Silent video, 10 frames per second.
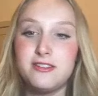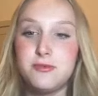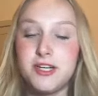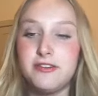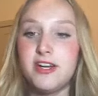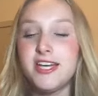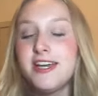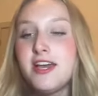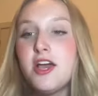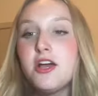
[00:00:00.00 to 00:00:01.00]
pretty funny.
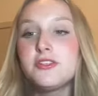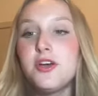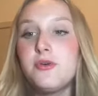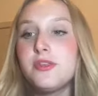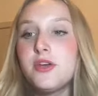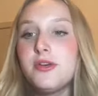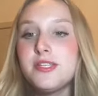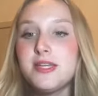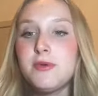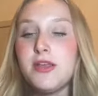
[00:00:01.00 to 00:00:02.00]
So the U.S.
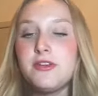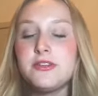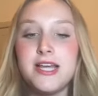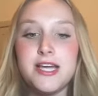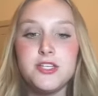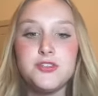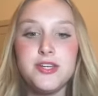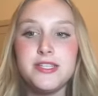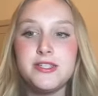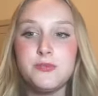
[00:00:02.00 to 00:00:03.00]
team got their second
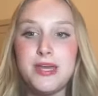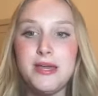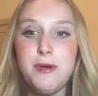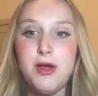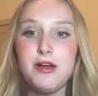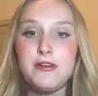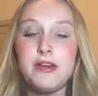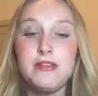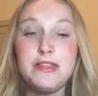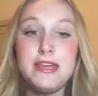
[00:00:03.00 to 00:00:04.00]
straight sweep on
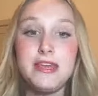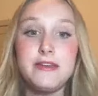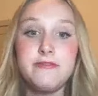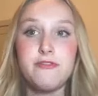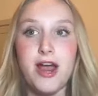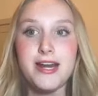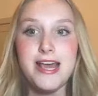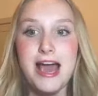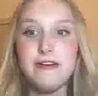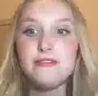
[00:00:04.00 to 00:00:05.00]
the Friday
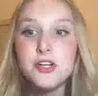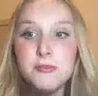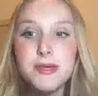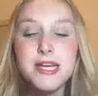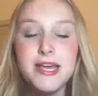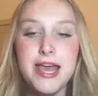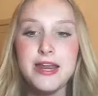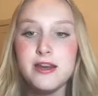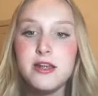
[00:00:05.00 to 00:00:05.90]
after, beating Canada